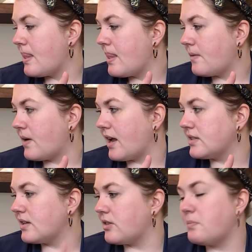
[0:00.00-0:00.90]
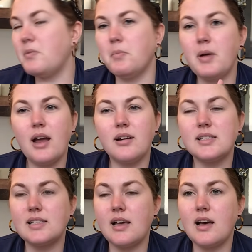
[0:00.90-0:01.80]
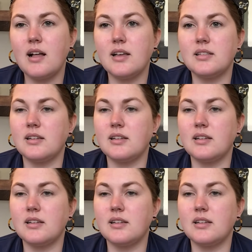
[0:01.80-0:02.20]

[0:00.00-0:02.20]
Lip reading: What else? Oh, the parasail is